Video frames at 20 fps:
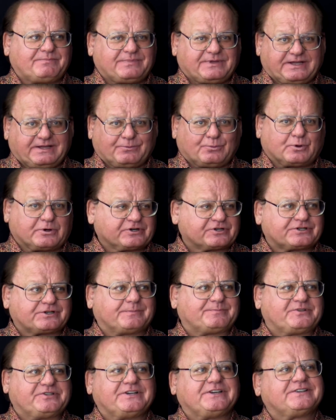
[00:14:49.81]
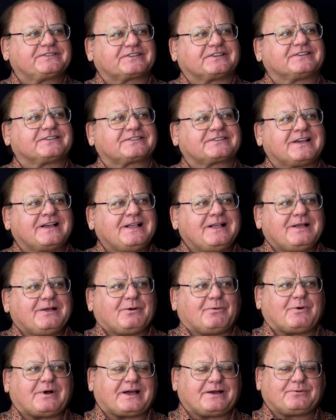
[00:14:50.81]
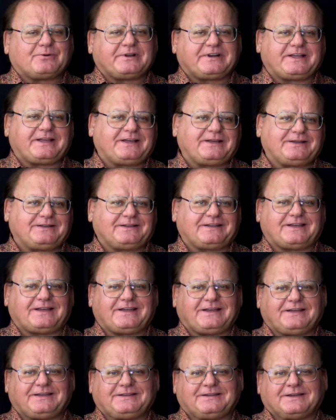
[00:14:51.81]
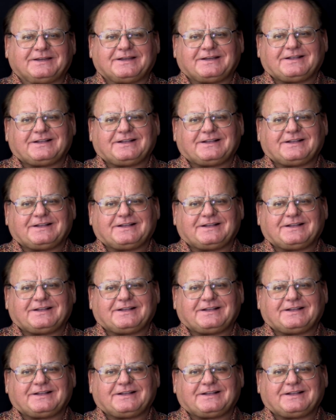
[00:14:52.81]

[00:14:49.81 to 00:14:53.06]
he worshipped Jesus, why would a